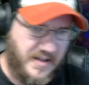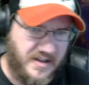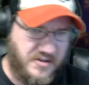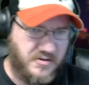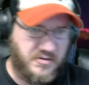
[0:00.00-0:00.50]

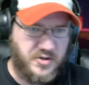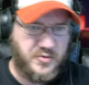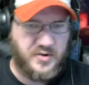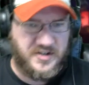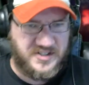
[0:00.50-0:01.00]
you know, you
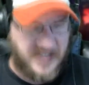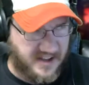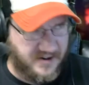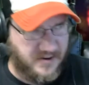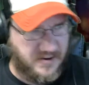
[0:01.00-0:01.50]
were a
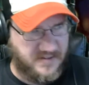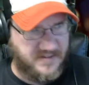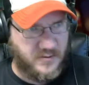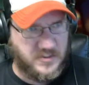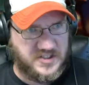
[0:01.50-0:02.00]
designer on
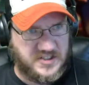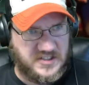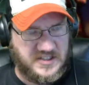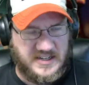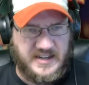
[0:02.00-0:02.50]
Forza
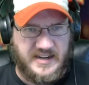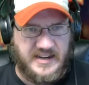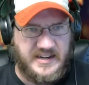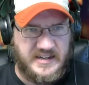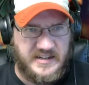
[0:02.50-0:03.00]

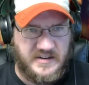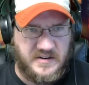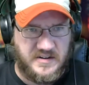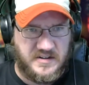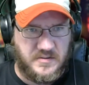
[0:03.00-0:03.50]
and
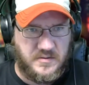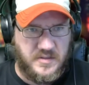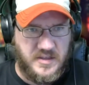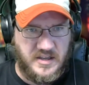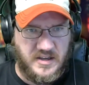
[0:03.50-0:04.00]

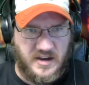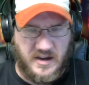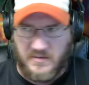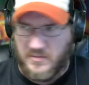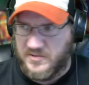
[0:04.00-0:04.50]
the,
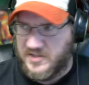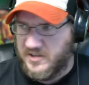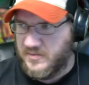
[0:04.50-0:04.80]
what was the other